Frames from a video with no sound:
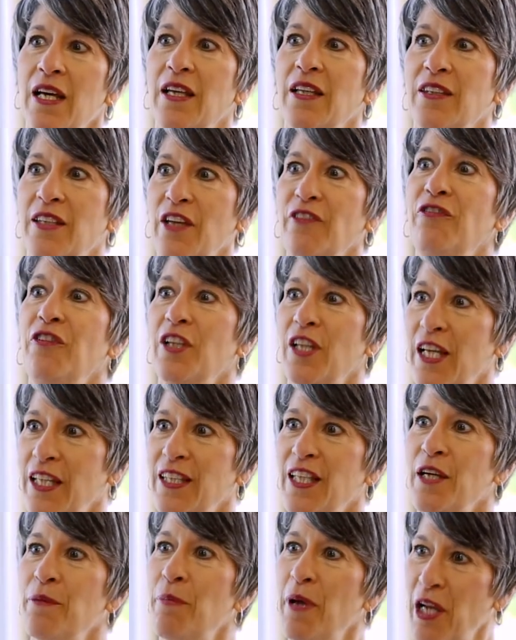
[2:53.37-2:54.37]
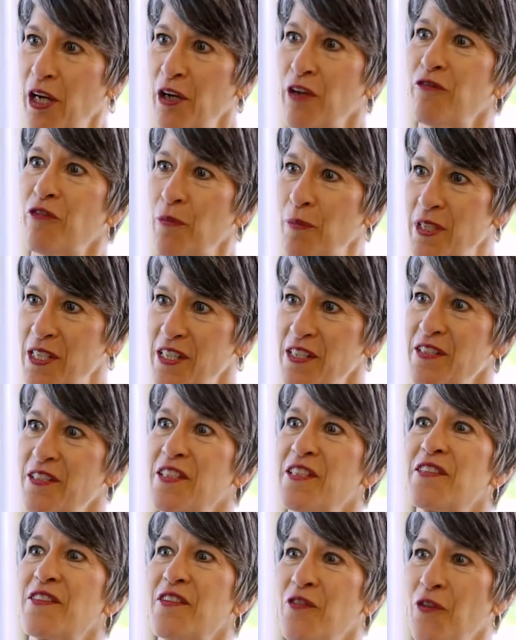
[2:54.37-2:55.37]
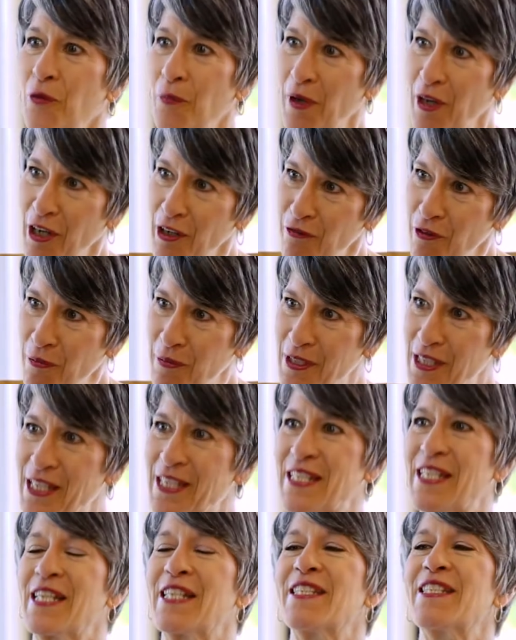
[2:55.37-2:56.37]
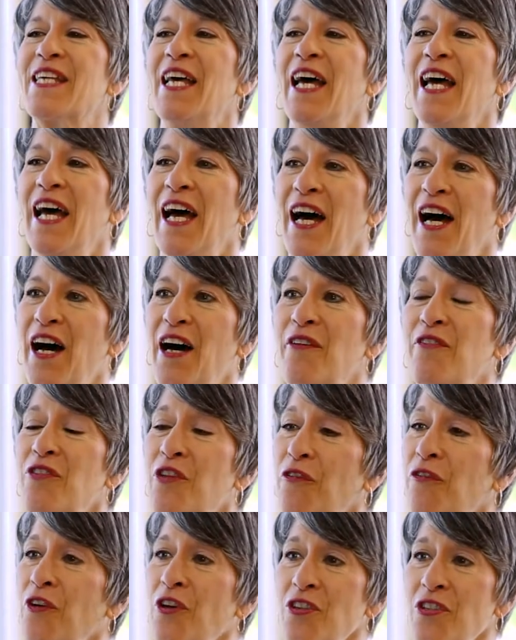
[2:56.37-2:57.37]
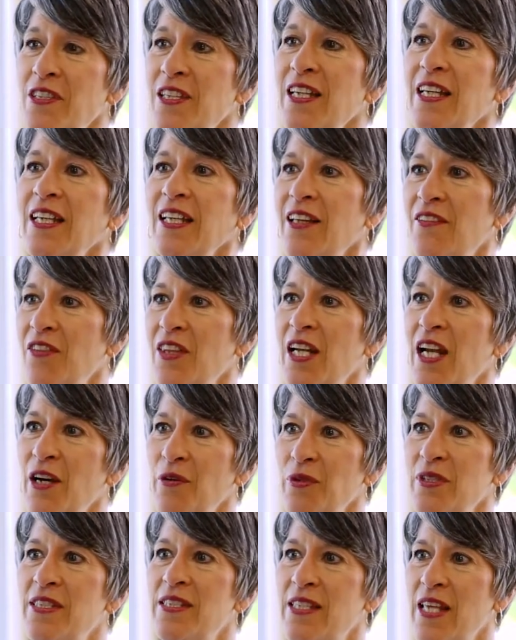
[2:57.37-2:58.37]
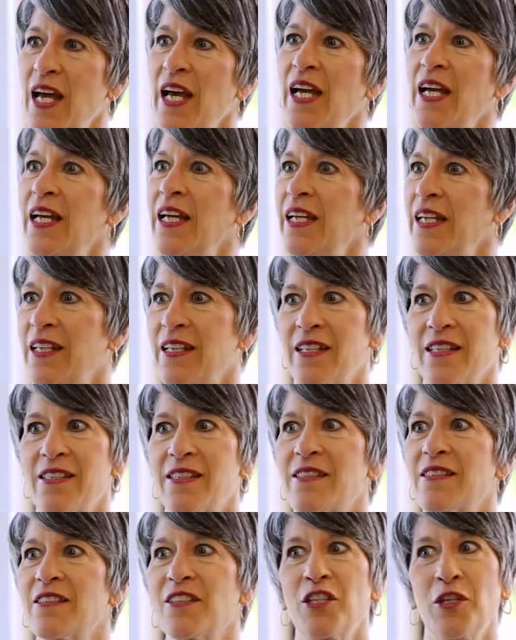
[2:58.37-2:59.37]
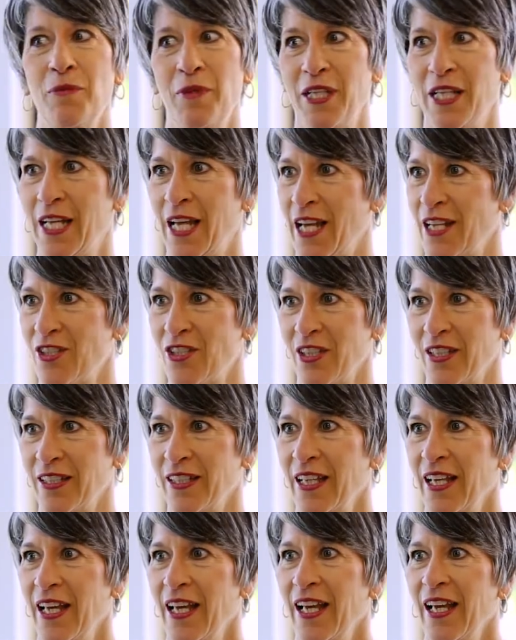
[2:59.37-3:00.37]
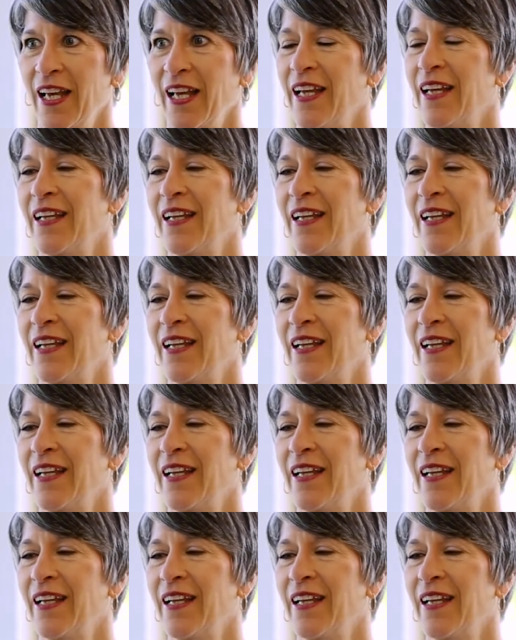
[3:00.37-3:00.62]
they feel like they parent from a distance and they're married from a distance. The first thing that I would say is communication. Yeah.